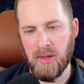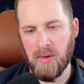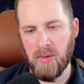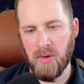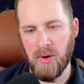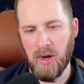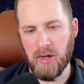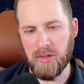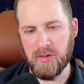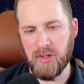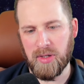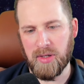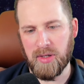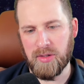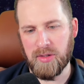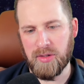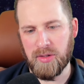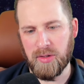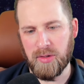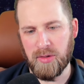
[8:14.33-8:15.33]
We're actually
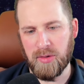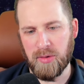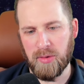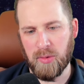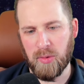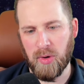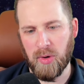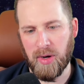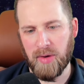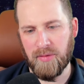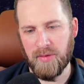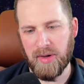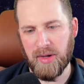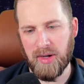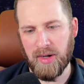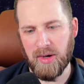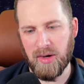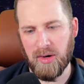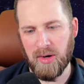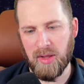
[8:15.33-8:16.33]
going to do Kraven
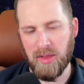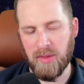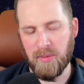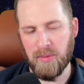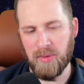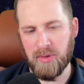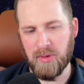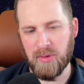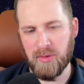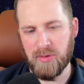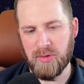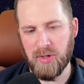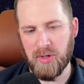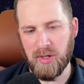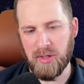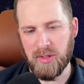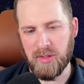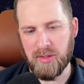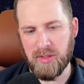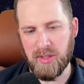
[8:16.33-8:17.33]
here, and then we'll do
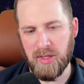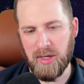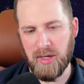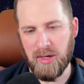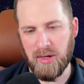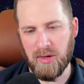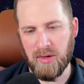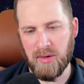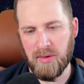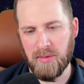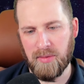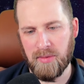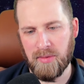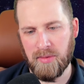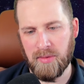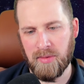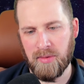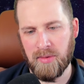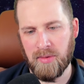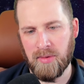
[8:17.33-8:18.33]
Jugs here.
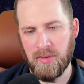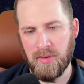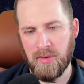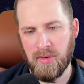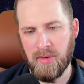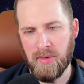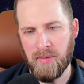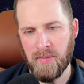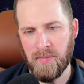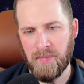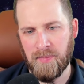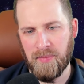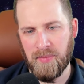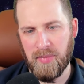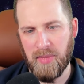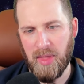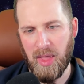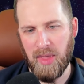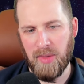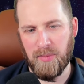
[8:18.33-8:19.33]

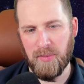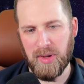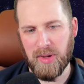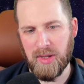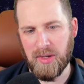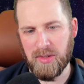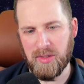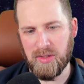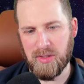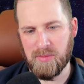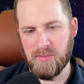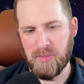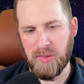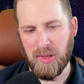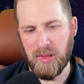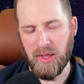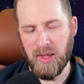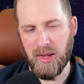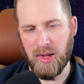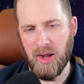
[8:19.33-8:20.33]
And we can just
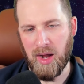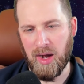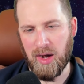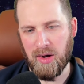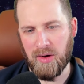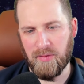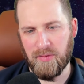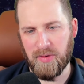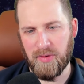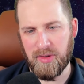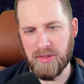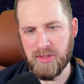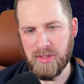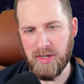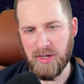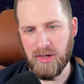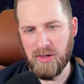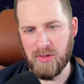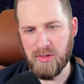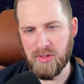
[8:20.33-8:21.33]
play Iron Fist
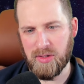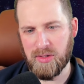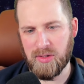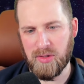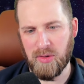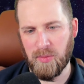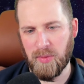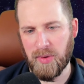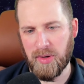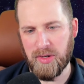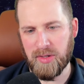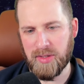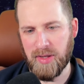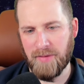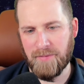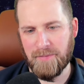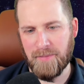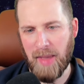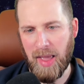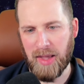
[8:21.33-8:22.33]
here, just so we just
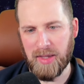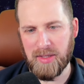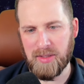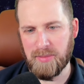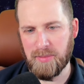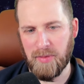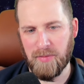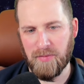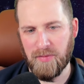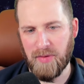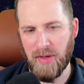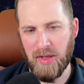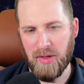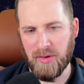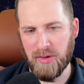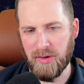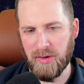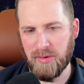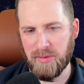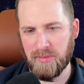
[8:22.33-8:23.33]
have maximum
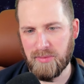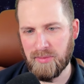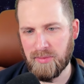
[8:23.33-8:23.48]
value.